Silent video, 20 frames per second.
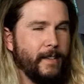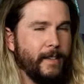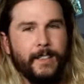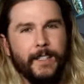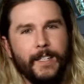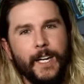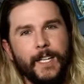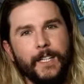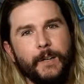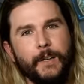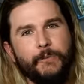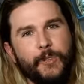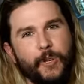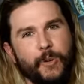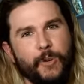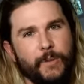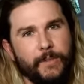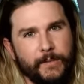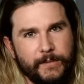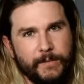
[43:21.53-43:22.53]
And I love
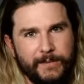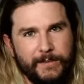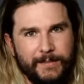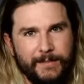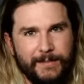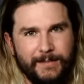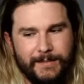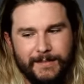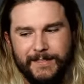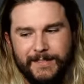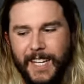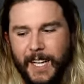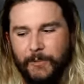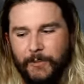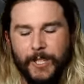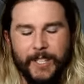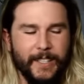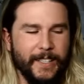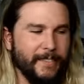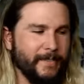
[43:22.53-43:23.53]
you. Not
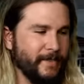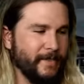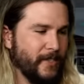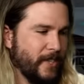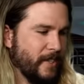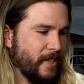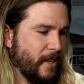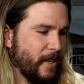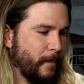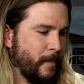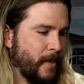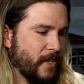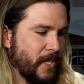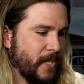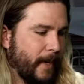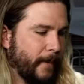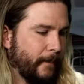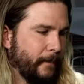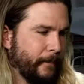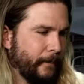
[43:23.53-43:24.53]
really, just something you
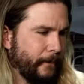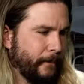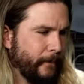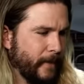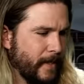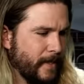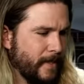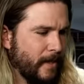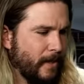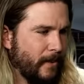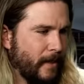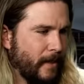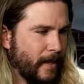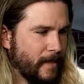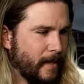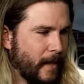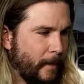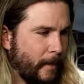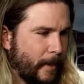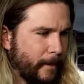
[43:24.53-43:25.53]
say. Let's go to the next
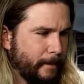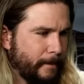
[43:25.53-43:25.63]
topic.